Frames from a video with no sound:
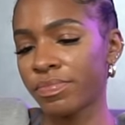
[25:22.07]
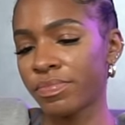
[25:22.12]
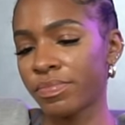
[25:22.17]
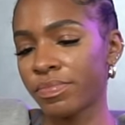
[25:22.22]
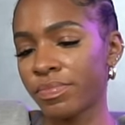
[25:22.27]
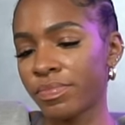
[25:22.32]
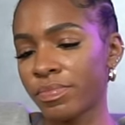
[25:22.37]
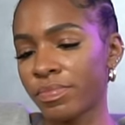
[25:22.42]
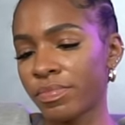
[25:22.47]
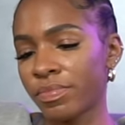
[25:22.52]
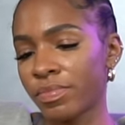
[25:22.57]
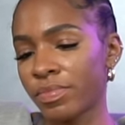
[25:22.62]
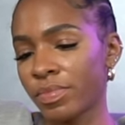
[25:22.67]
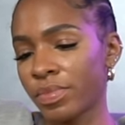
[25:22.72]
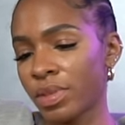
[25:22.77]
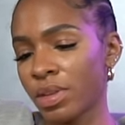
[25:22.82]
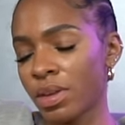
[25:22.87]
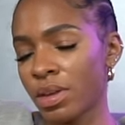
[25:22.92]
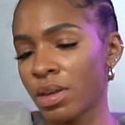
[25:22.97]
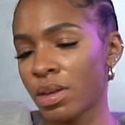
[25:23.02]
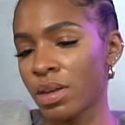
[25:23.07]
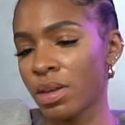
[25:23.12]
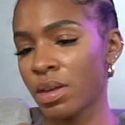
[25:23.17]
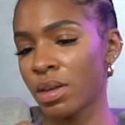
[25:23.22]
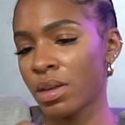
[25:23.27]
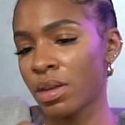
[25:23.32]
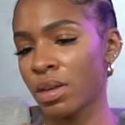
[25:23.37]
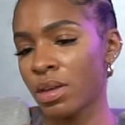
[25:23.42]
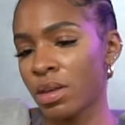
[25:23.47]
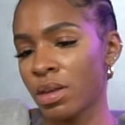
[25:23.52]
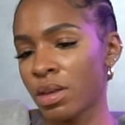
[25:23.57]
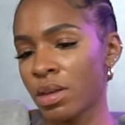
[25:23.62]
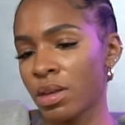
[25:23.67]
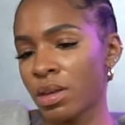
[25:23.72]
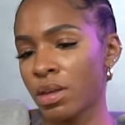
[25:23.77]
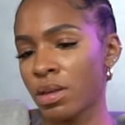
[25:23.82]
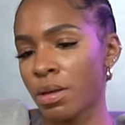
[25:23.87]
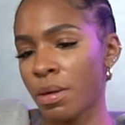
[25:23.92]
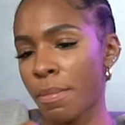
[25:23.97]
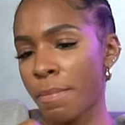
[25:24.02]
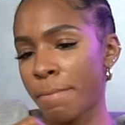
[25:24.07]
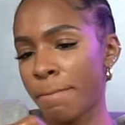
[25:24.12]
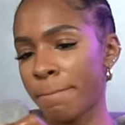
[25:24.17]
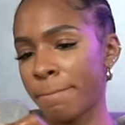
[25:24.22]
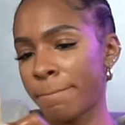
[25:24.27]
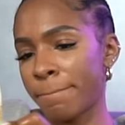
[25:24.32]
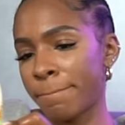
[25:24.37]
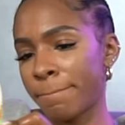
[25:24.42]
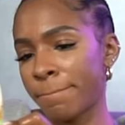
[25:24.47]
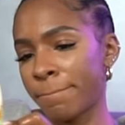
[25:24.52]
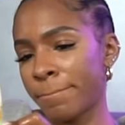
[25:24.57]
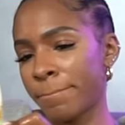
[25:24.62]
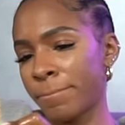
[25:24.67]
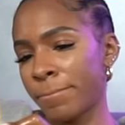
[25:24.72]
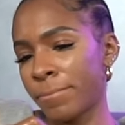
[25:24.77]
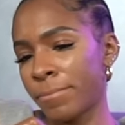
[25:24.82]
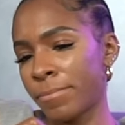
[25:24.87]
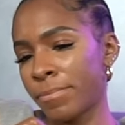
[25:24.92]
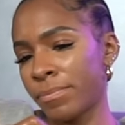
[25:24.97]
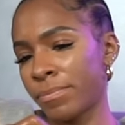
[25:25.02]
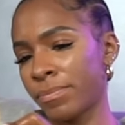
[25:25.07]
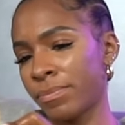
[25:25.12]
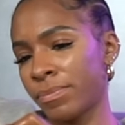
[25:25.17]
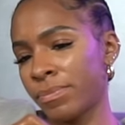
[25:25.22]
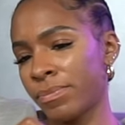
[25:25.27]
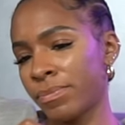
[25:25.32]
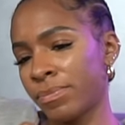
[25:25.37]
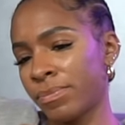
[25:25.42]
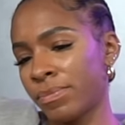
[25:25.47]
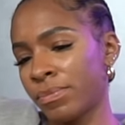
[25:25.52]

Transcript: (not speaking)